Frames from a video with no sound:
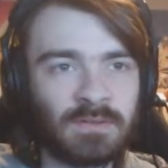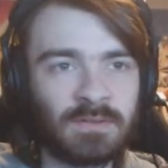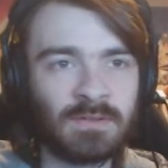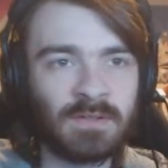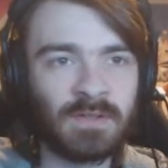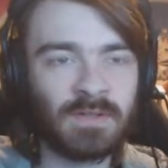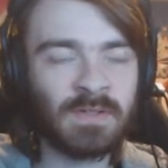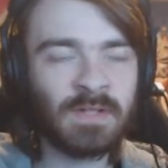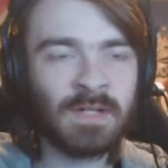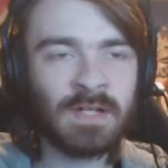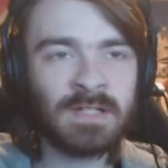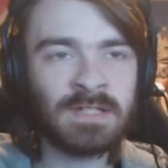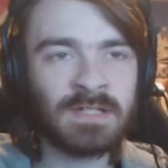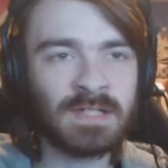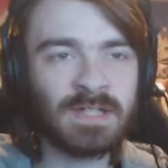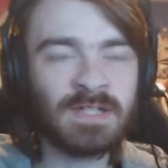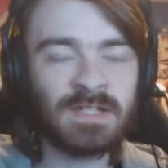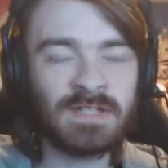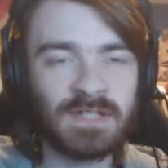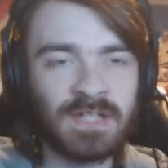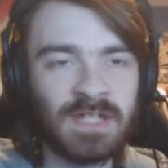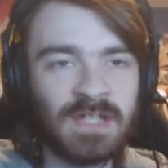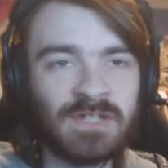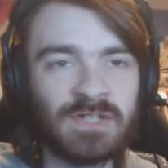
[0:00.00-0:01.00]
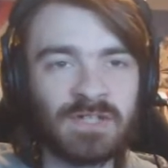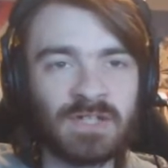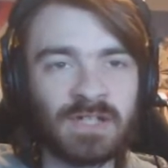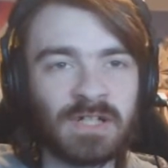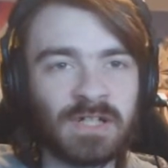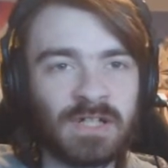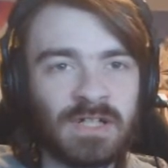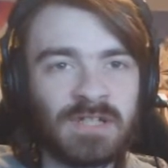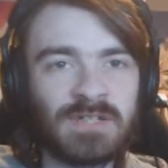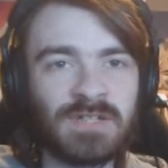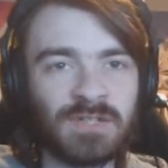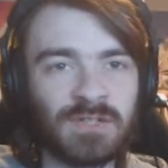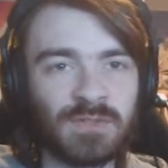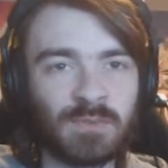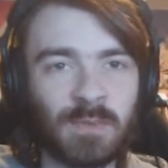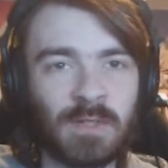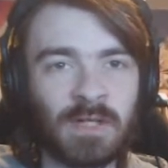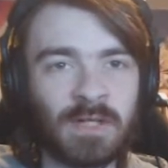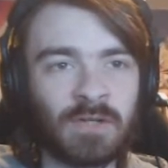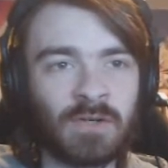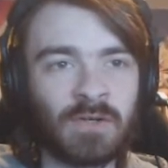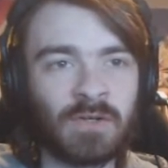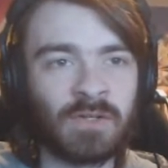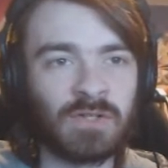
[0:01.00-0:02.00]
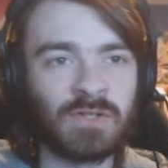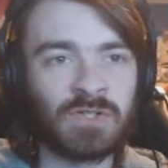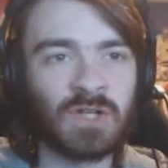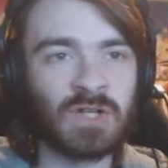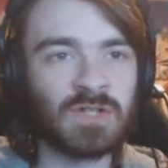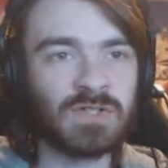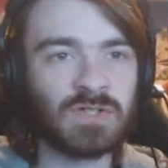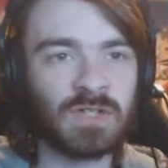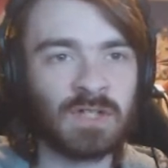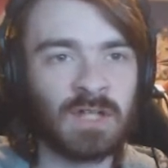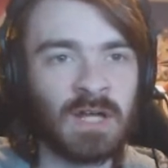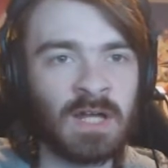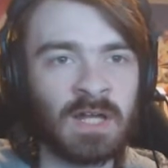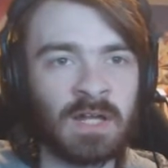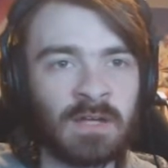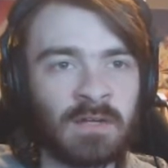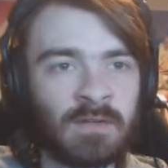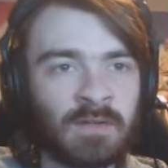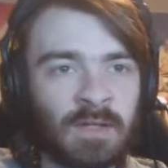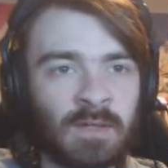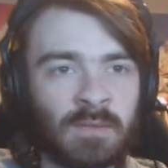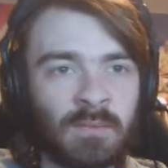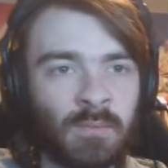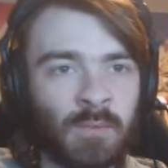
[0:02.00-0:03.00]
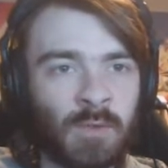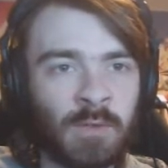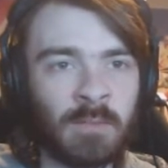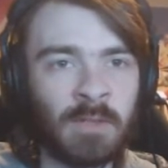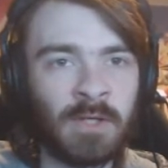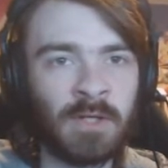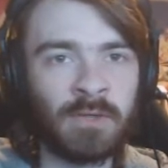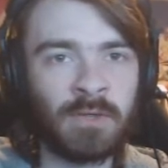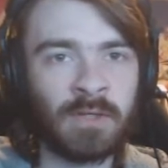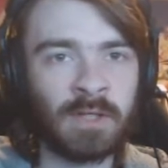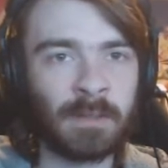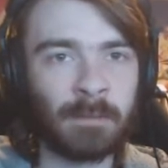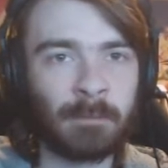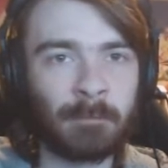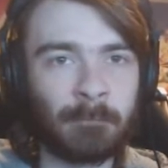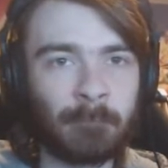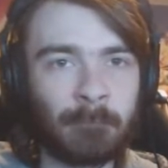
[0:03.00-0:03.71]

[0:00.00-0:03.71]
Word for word: And then I didn't teach it Kinesis when I got the chance to learn it. Like, what am I doing?